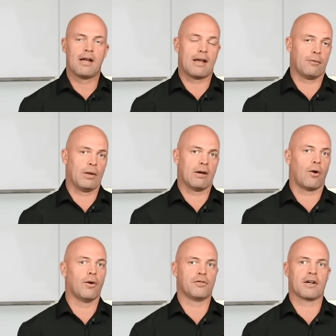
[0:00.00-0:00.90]
and we
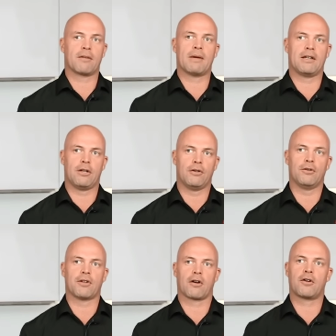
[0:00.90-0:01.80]
always recommend you
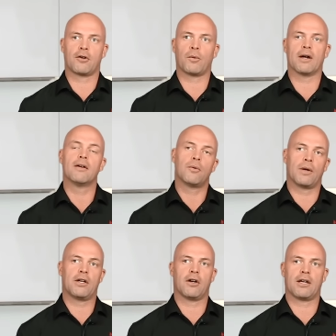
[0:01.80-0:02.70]
use our cookware
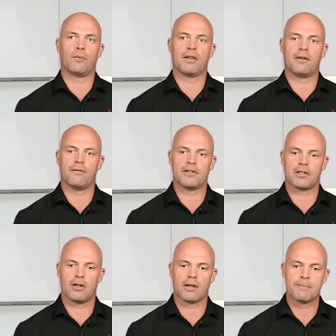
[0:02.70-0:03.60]
when cooking with
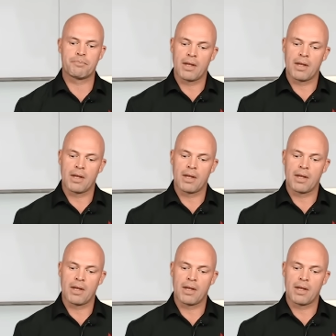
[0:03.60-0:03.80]
Invisicook.